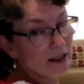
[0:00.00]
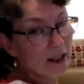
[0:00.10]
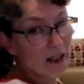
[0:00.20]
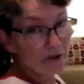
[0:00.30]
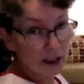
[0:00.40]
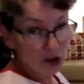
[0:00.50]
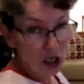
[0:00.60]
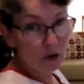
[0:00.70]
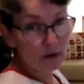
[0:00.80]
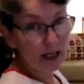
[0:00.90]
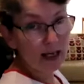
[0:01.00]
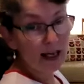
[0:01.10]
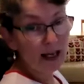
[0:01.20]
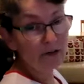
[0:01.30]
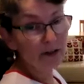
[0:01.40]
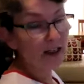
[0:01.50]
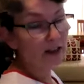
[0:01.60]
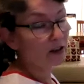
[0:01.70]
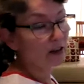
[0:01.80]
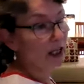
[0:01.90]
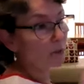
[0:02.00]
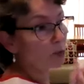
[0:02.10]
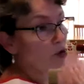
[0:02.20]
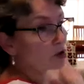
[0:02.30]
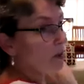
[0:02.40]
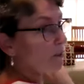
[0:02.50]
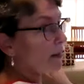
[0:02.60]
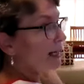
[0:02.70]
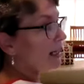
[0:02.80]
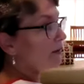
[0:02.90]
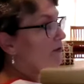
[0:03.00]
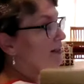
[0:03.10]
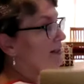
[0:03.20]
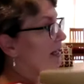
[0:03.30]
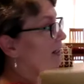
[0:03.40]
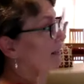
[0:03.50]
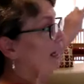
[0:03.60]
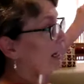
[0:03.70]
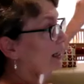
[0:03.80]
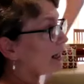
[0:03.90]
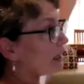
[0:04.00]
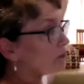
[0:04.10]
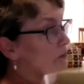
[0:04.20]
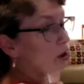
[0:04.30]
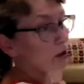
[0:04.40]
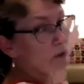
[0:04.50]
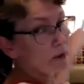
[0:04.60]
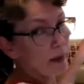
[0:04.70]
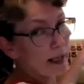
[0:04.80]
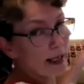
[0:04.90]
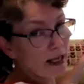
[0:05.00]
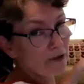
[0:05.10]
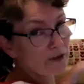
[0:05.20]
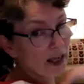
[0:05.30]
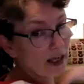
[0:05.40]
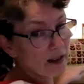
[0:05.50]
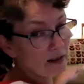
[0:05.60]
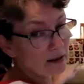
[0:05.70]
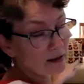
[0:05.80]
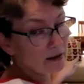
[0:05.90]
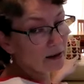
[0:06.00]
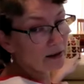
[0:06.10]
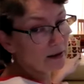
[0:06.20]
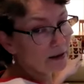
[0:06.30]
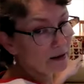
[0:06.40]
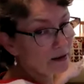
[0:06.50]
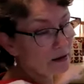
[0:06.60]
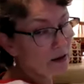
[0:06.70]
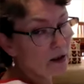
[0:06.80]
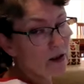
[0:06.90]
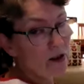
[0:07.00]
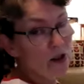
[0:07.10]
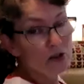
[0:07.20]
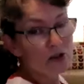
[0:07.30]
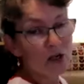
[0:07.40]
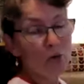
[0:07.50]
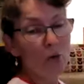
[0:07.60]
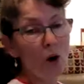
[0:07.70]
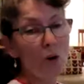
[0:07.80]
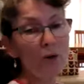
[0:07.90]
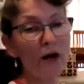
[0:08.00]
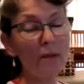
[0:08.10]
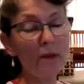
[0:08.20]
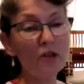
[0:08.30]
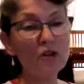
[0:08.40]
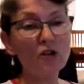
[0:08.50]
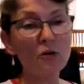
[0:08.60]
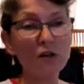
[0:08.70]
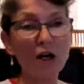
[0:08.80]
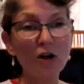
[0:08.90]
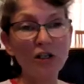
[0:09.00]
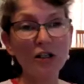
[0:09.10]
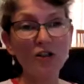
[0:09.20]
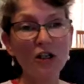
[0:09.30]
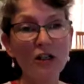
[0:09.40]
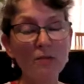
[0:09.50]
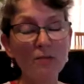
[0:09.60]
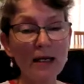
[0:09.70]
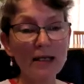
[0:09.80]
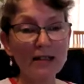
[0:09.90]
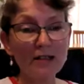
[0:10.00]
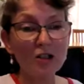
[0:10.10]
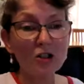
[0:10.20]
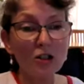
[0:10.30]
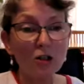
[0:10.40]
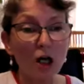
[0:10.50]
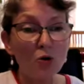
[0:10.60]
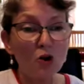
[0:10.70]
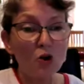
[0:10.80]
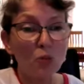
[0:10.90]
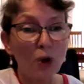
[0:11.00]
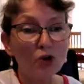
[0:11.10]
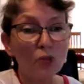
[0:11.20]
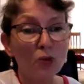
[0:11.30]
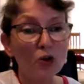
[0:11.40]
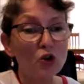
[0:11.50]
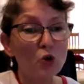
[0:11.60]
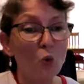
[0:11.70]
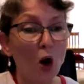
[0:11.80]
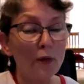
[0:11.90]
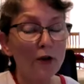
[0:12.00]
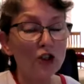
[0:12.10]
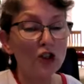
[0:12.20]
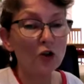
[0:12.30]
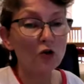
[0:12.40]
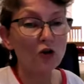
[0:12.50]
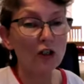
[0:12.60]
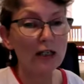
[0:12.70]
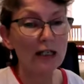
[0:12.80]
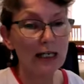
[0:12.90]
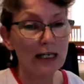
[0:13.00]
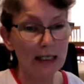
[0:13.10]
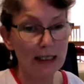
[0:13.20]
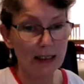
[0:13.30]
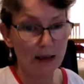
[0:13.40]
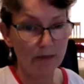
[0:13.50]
And if I know they're left-handed, I'll put them on my left side and I'll model with my left hand. So what we're aiming to do with our teaching is make it as close as possible to what the children need.